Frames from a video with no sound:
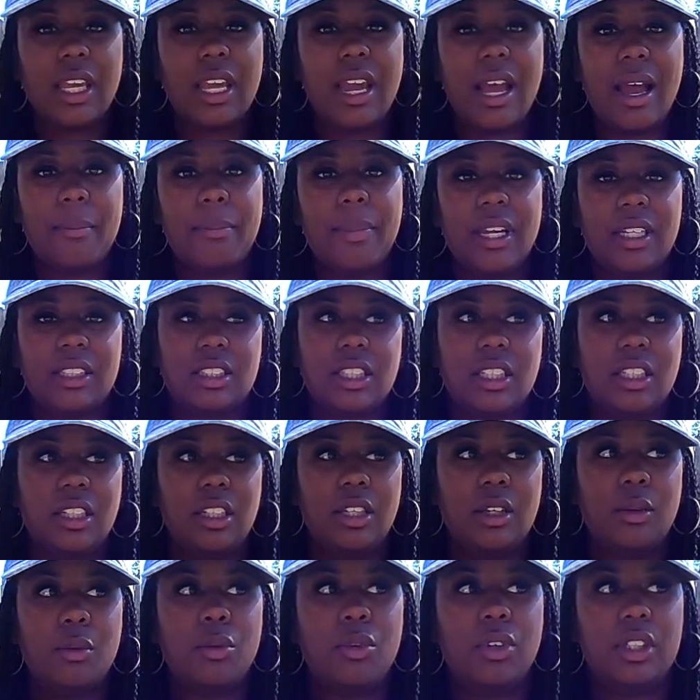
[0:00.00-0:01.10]
yeah, I
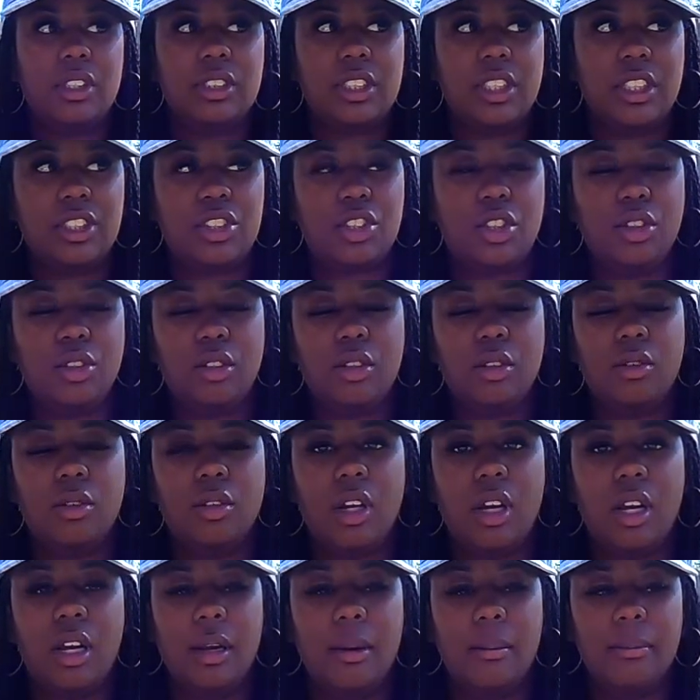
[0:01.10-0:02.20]
basically wanted
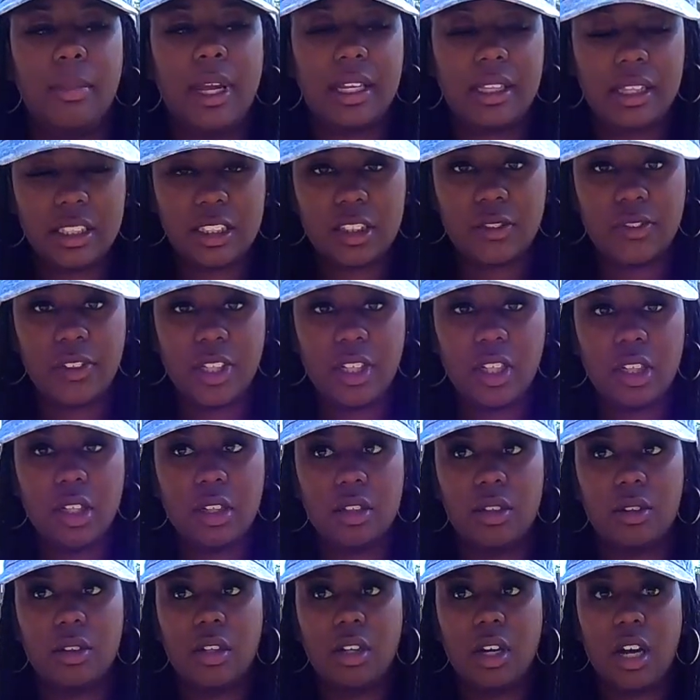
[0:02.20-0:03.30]
to make this
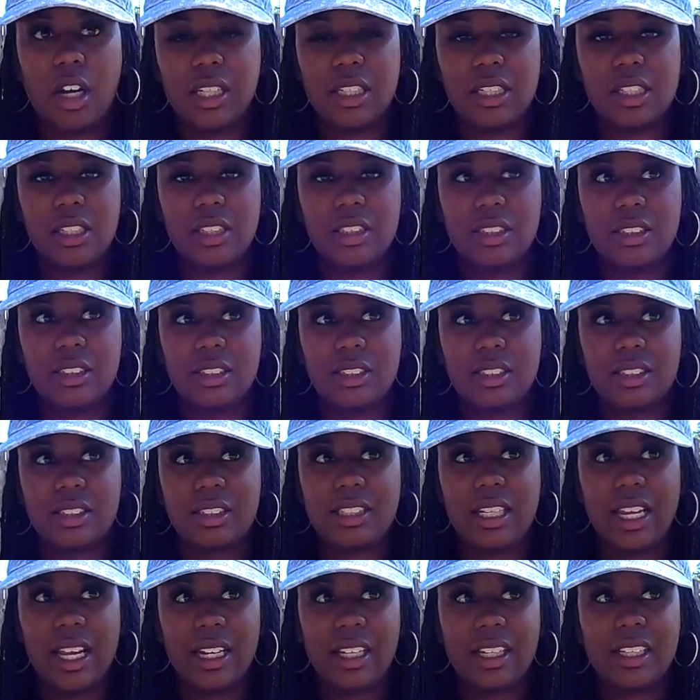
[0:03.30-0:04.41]
video because
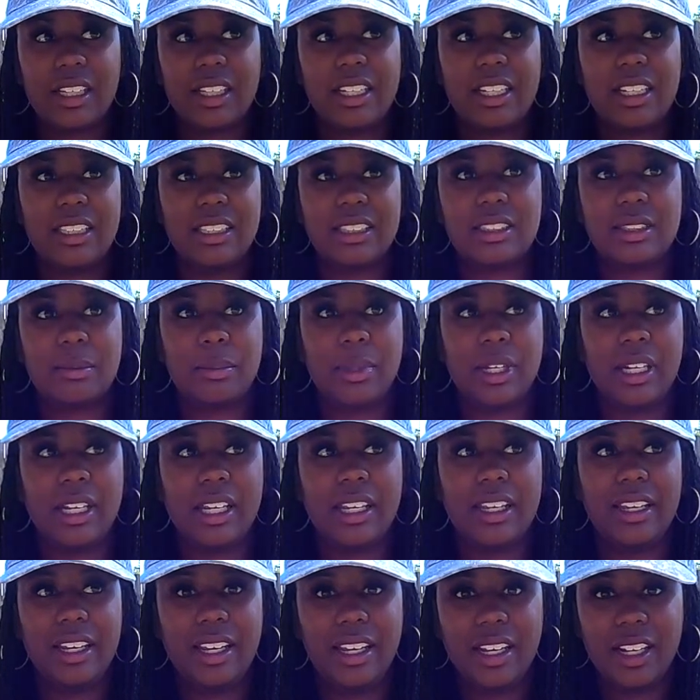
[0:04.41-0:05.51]
technically it's been a
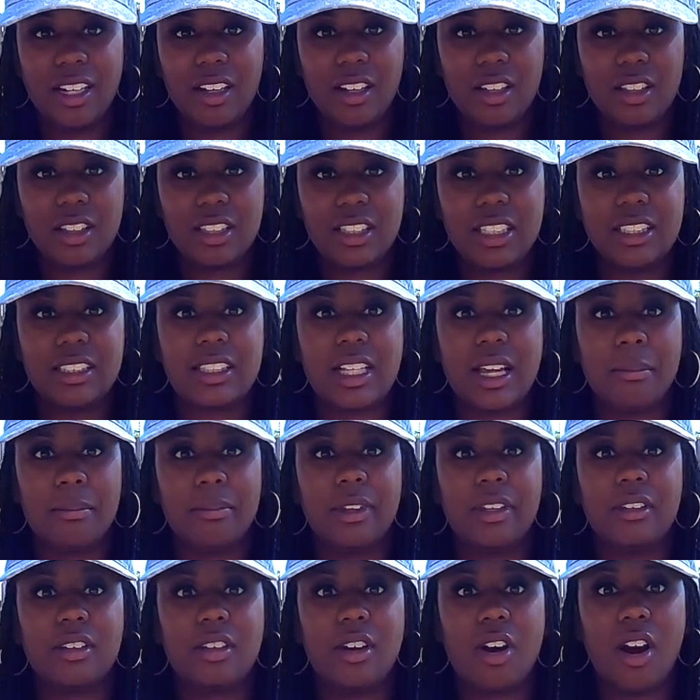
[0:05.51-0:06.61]
year since I've
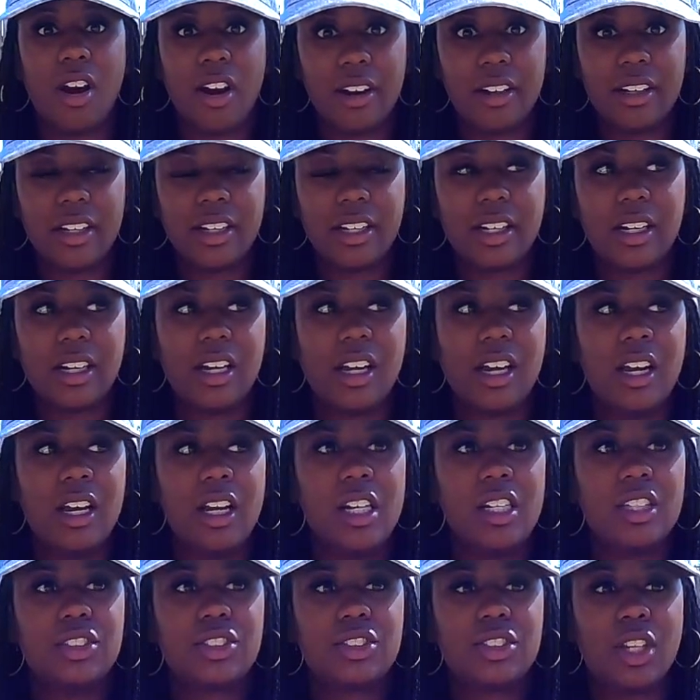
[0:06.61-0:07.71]
been gardening.
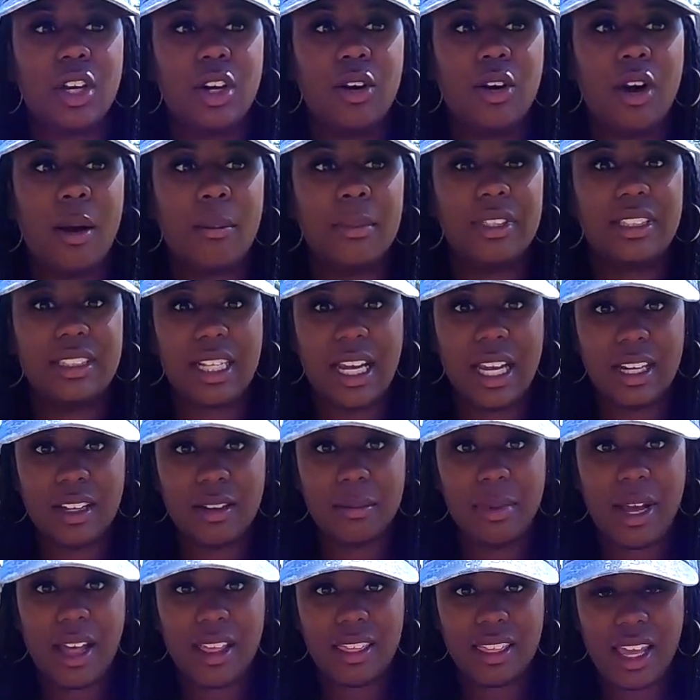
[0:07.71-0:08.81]
So I'm excited
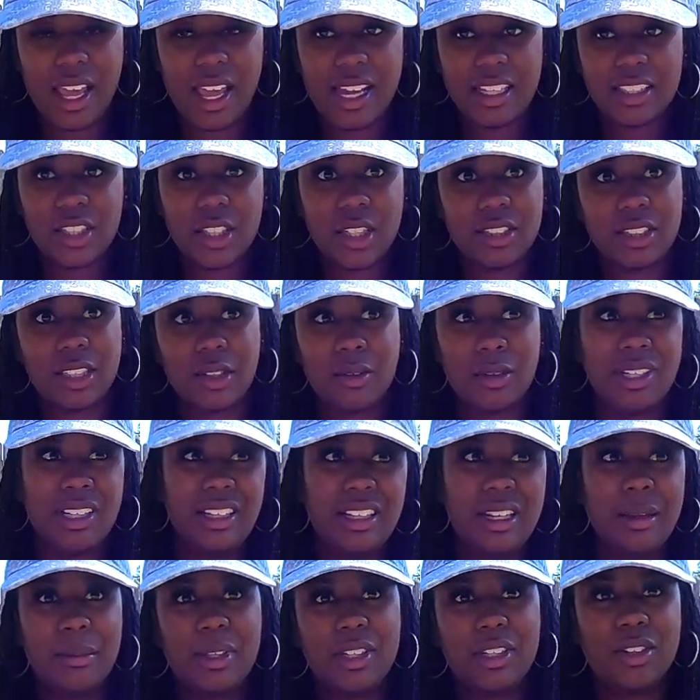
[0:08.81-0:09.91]
about that. So I was like, well,
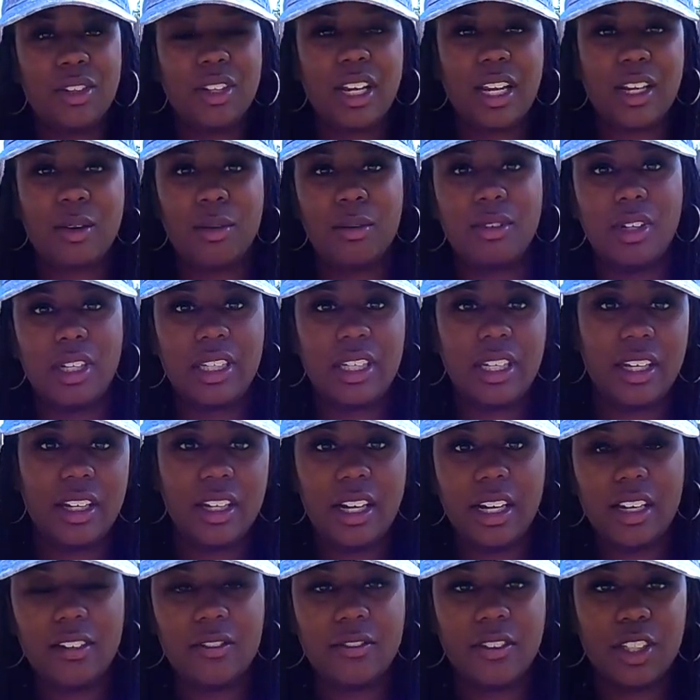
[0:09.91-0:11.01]
let me do it like a 1-year
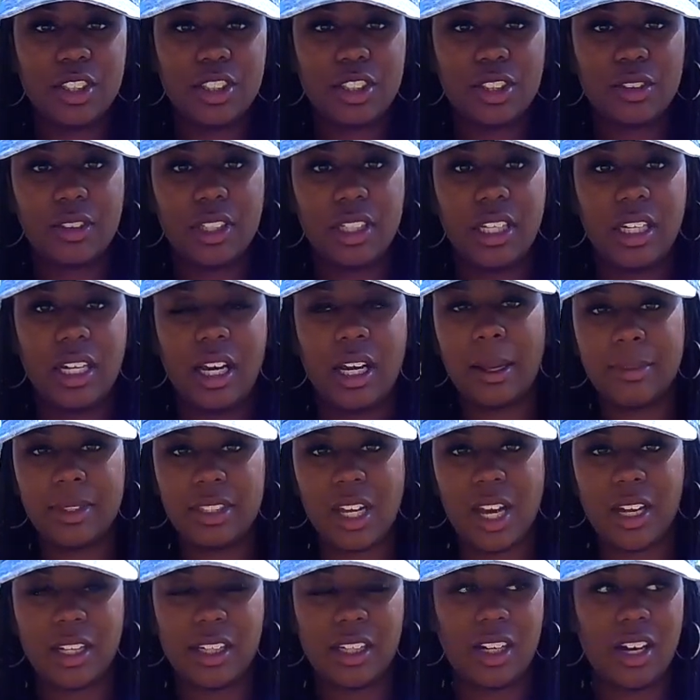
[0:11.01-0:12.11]
anniversary table
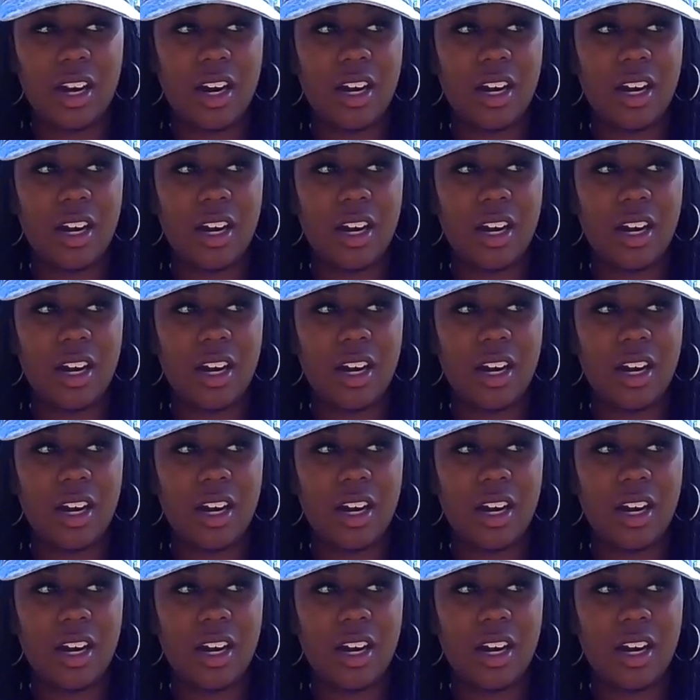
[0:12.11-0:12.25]
talk in the